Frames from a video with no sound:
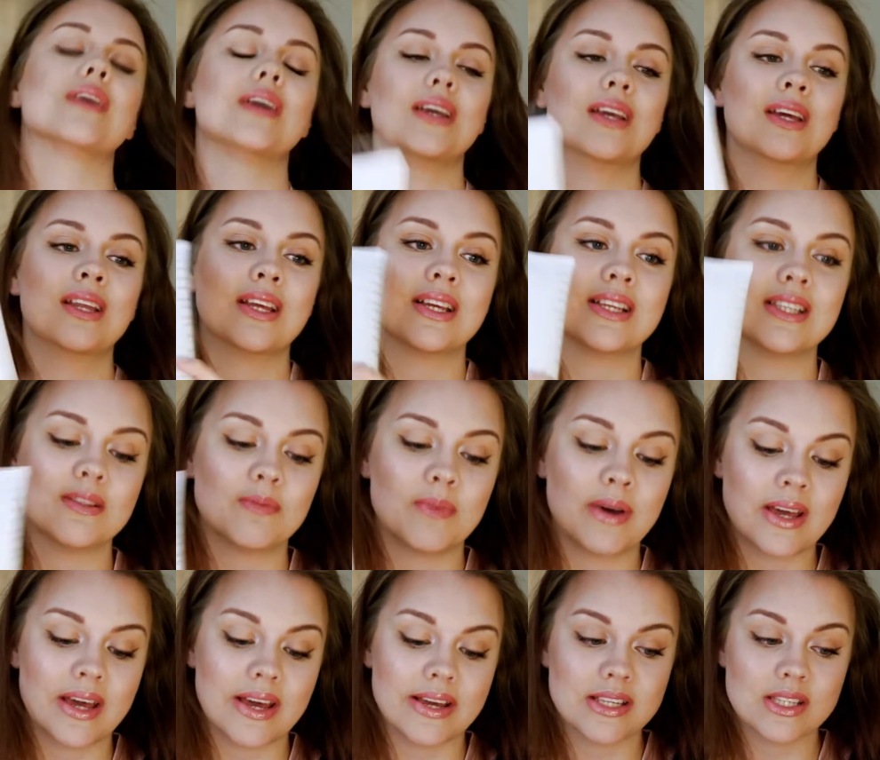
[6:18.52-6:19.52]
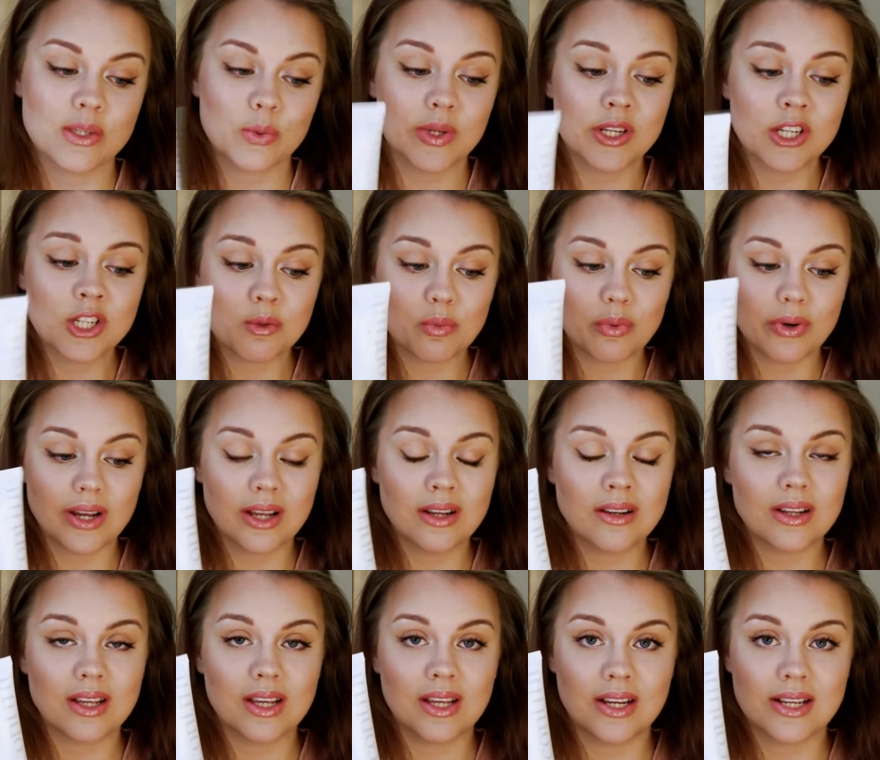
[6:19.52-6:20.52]
It is by a Swedish
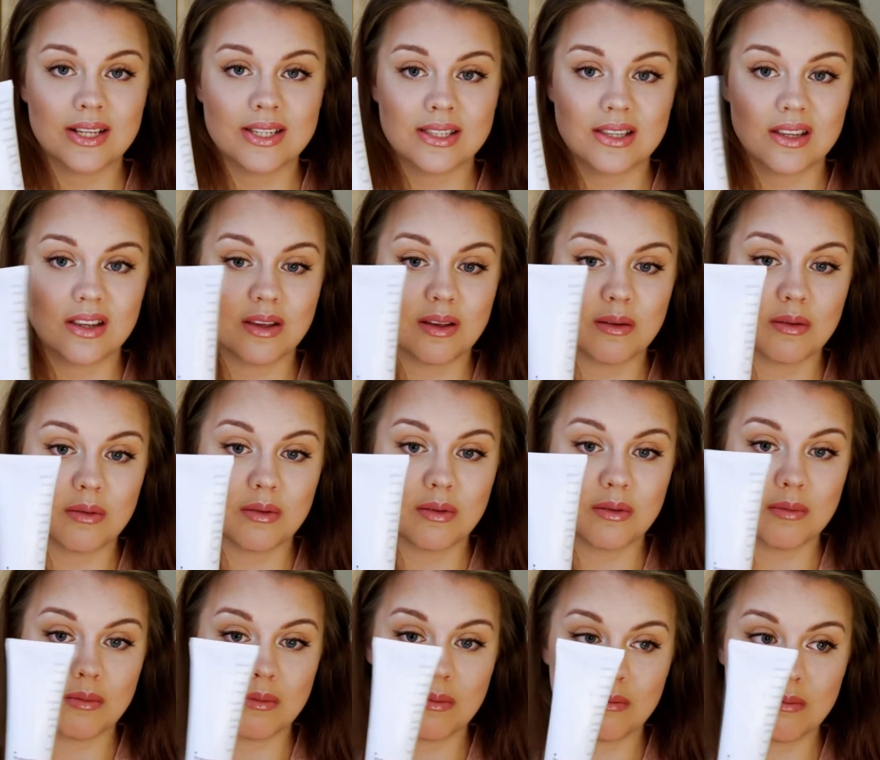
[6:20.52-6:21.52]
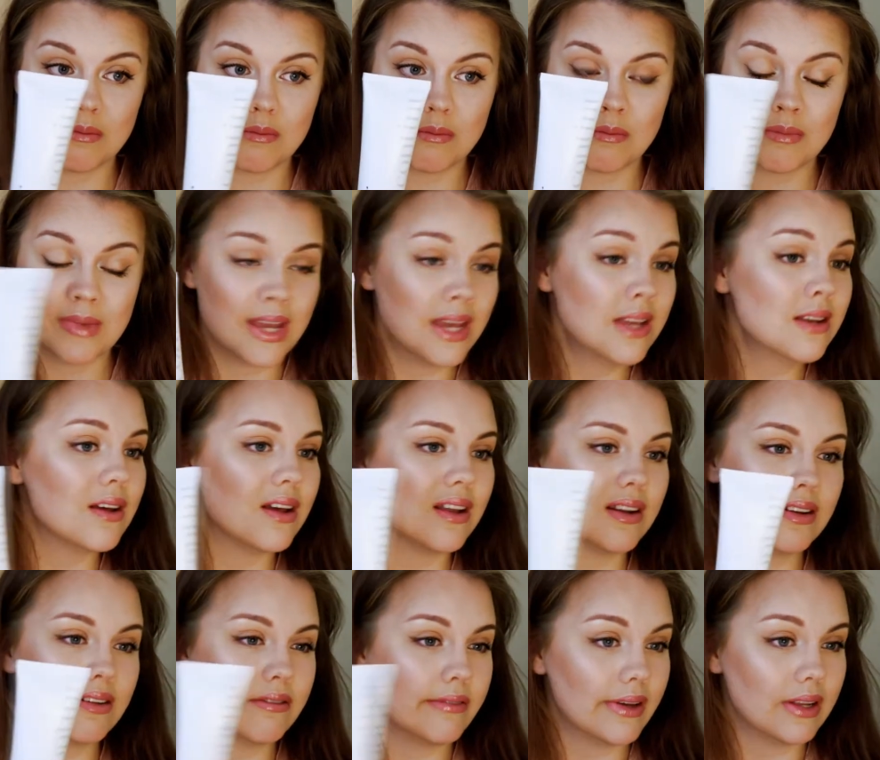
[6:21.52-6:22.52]
brand. It is made
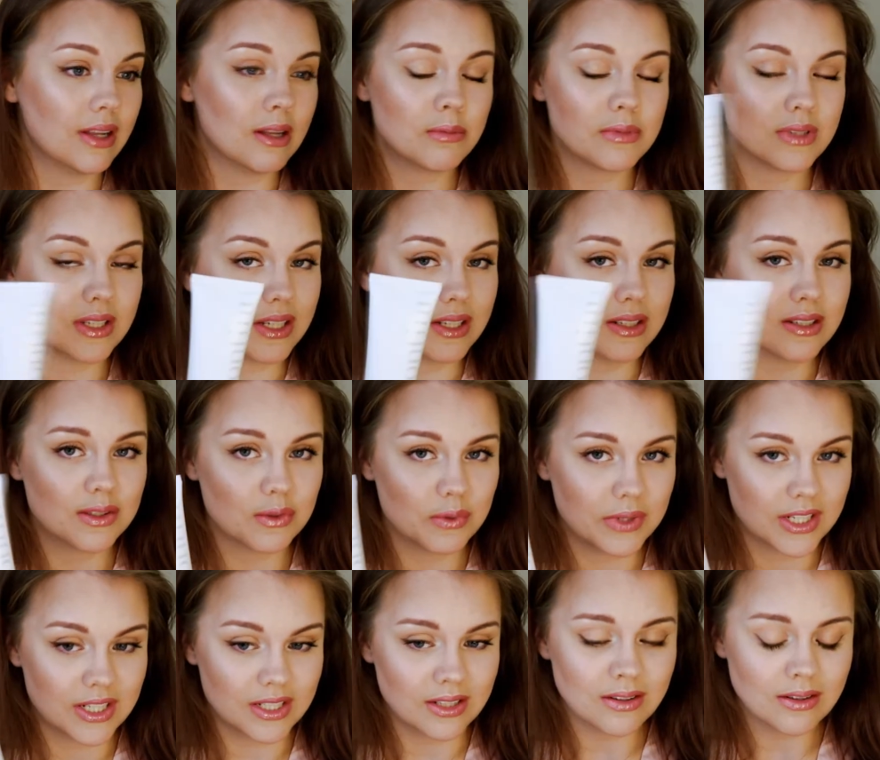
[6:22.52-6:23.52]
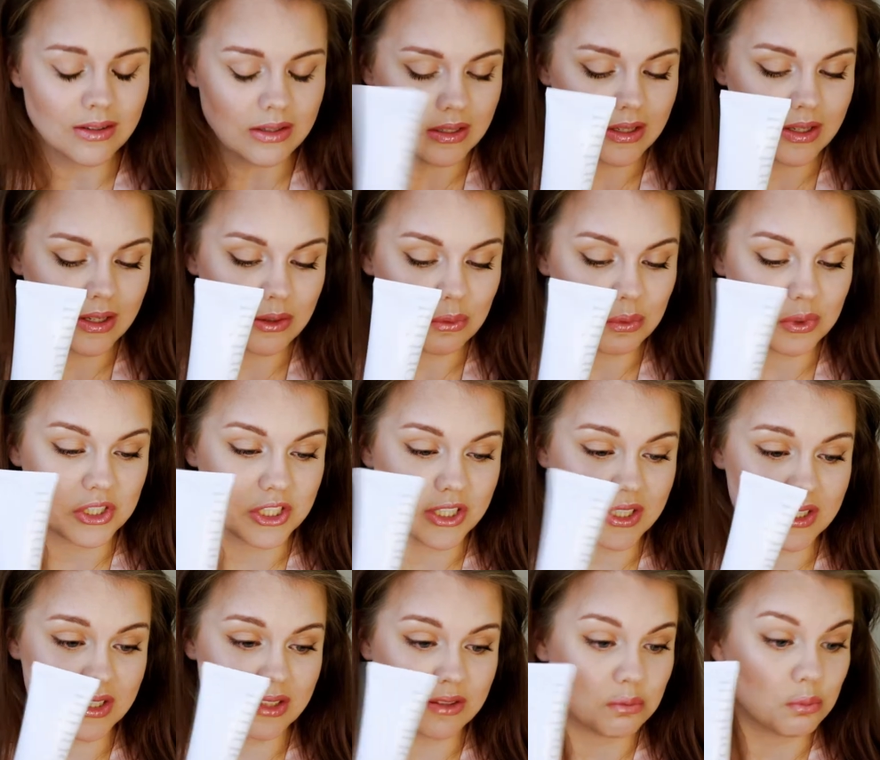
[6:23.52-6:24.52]
and developed in Sweden, which
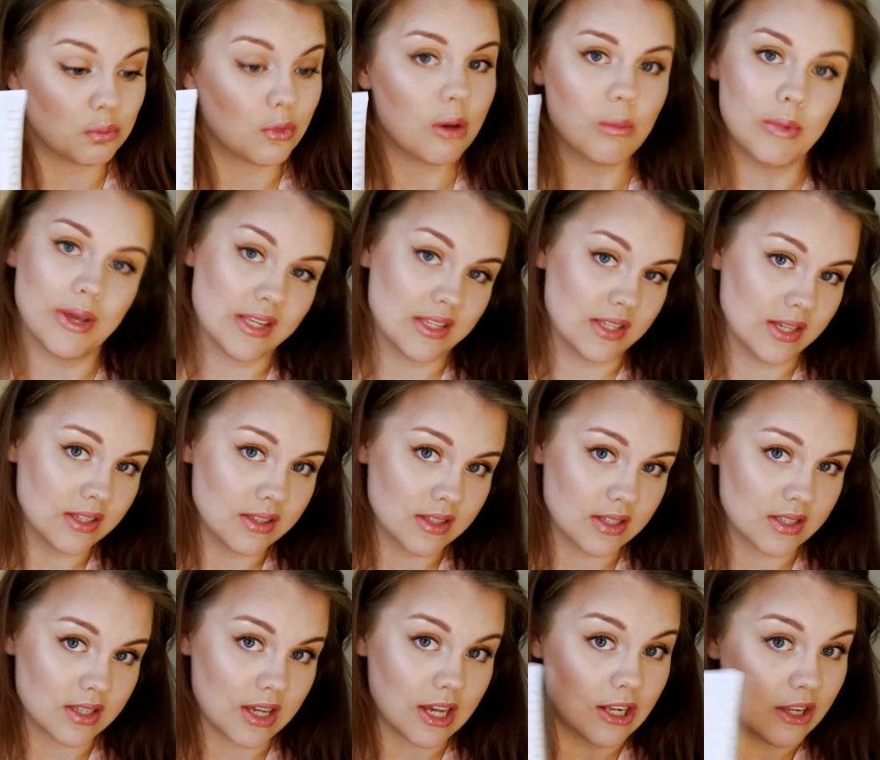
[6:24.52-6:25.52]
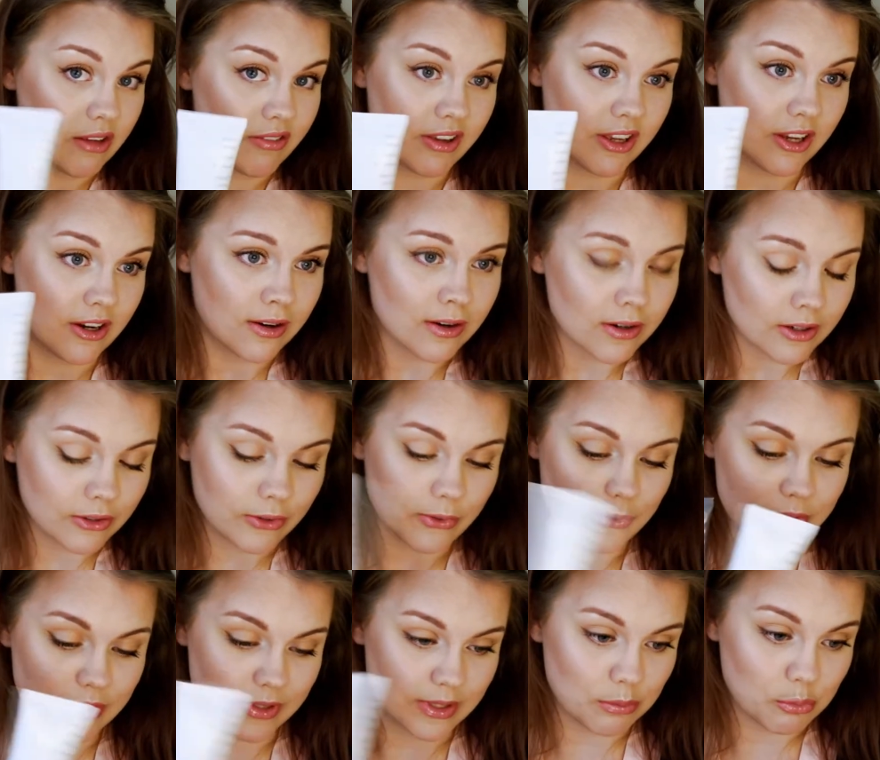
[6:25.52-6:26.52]
is amazing since I live here,
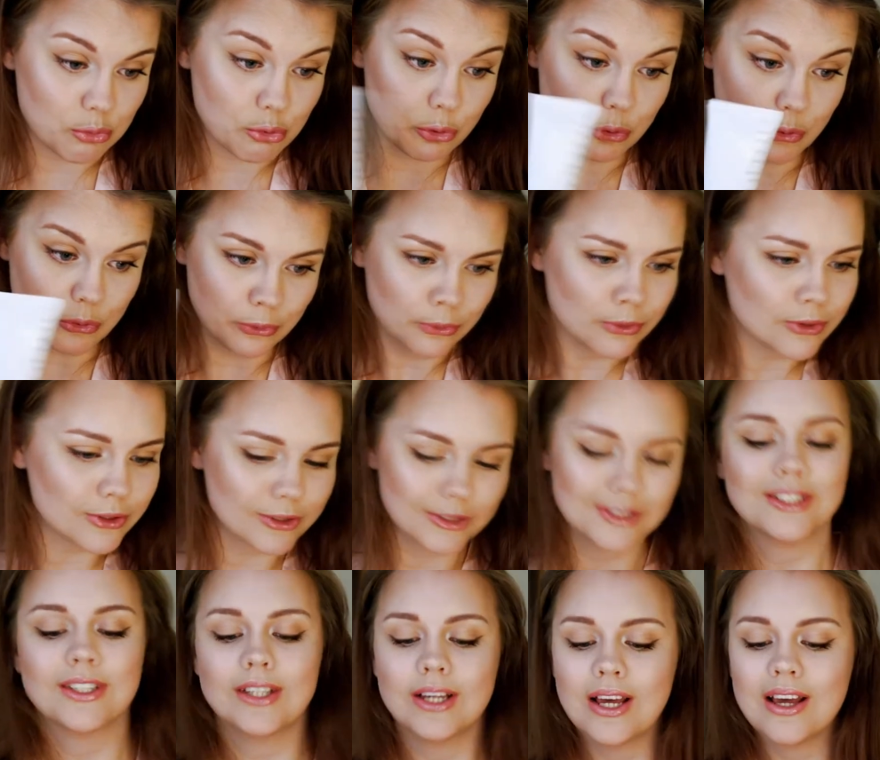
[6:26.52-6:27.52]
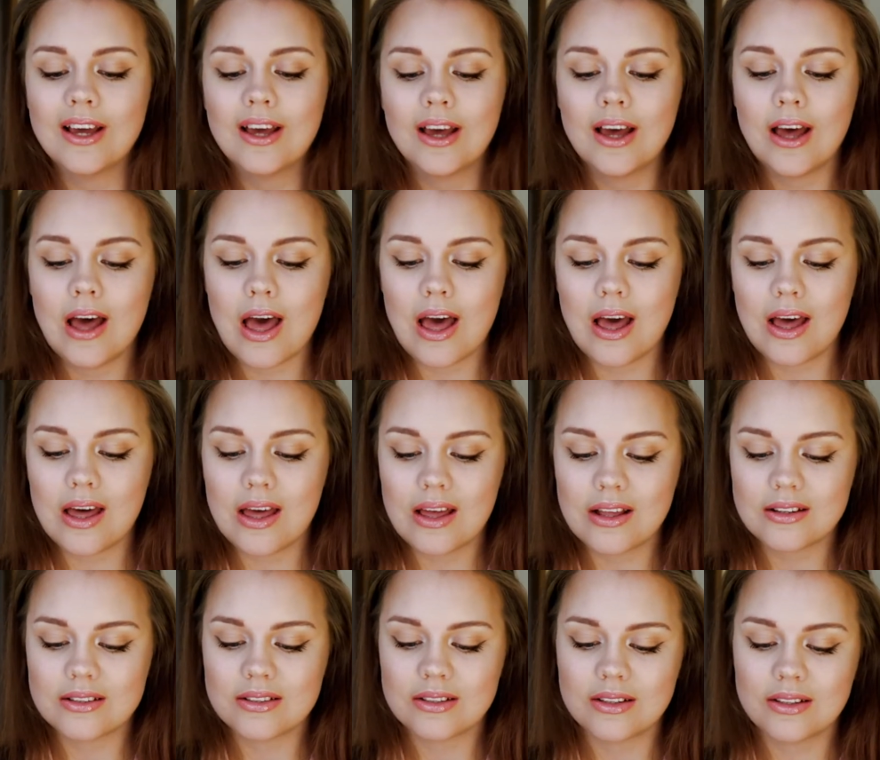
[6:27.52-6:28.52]
closely produced.
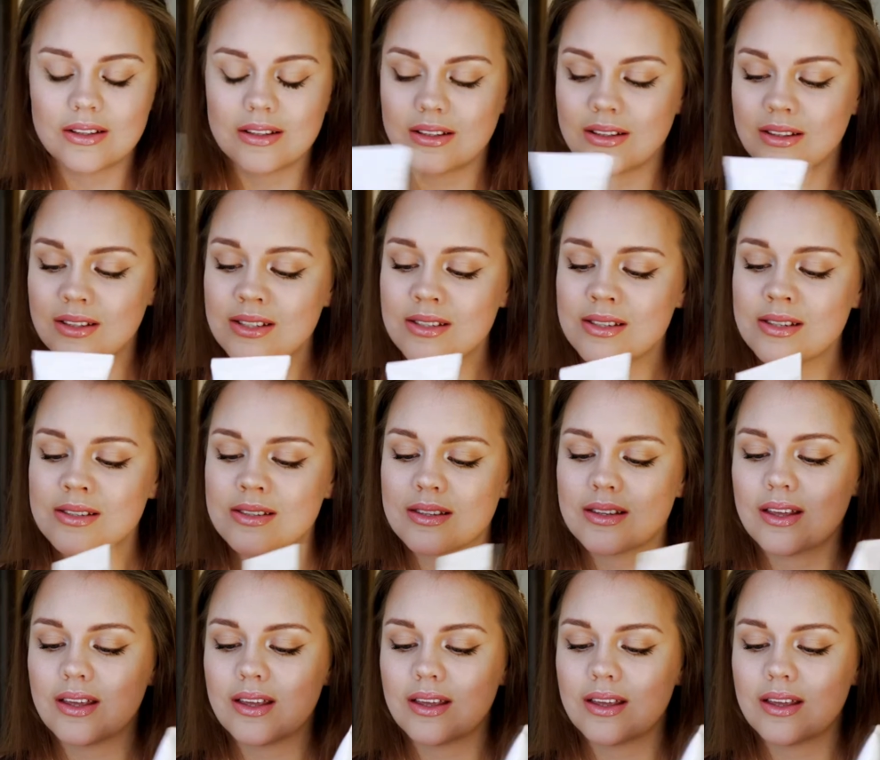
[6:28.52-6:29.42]
And this is...